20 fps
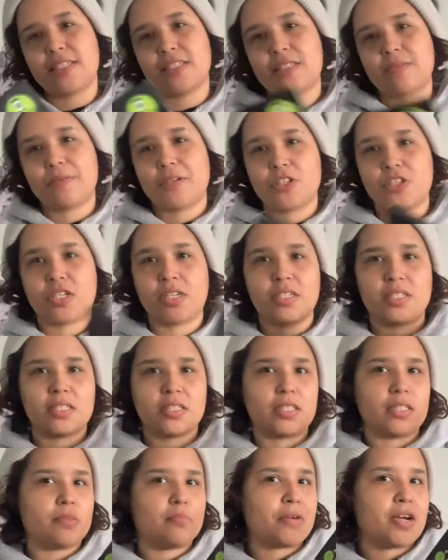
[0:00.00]
especially
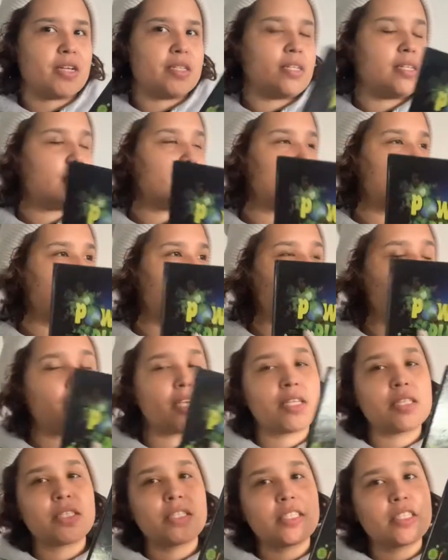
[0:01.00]
since Brandon likes
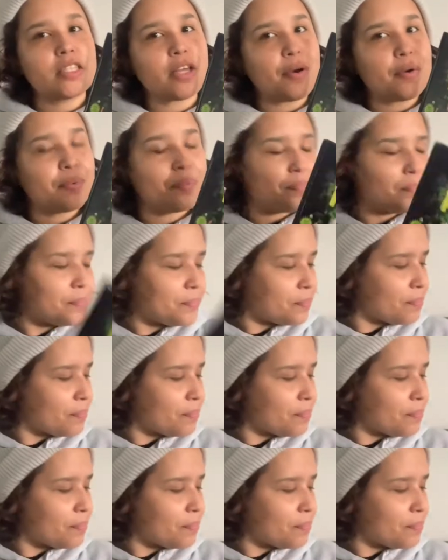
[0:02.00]
plants. So,